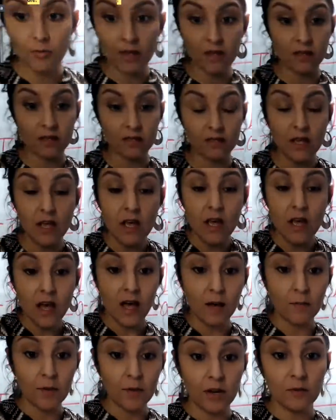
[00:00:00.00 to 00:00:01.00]
because
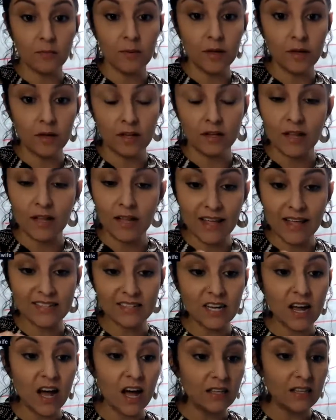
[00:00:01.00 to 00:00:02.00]
I'm going to be, and that's
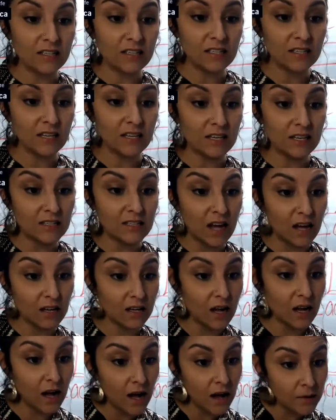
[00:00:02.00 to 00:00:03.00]

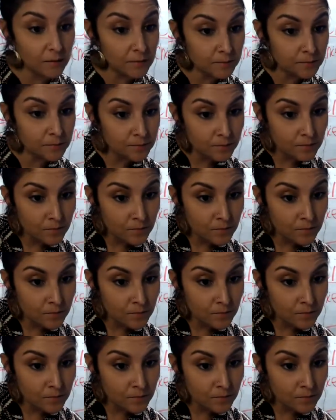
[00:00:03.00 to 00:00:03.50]
TanyaTanika.com.